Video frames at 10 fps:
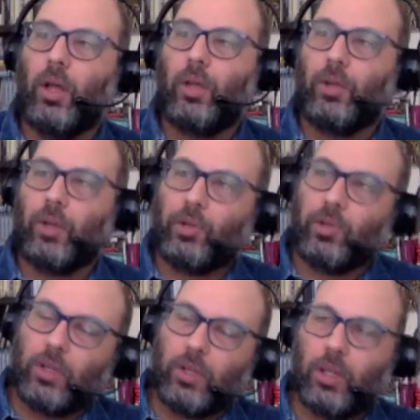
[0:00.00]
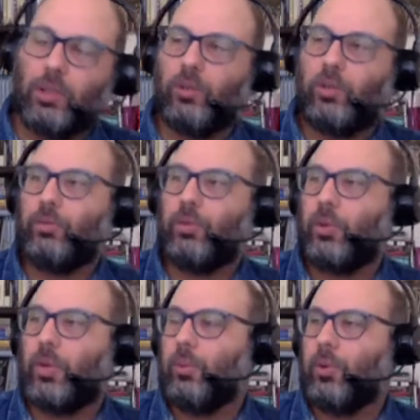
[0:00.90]
The critique that he received for
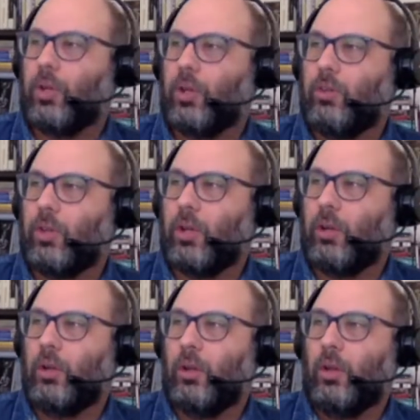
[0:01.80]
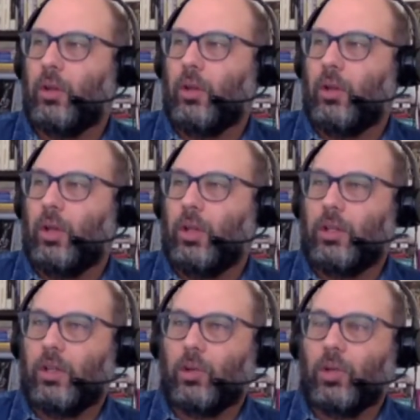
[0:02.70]
that book is that he
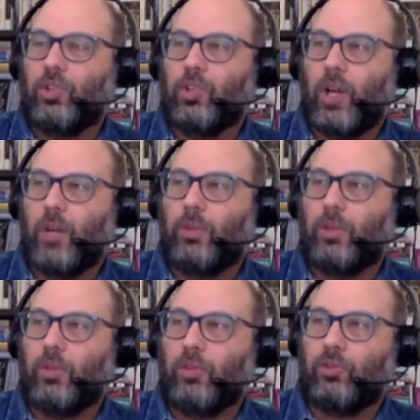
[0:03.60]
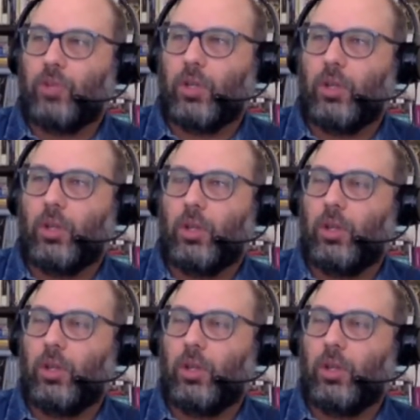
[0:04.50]
did a great job deconstructing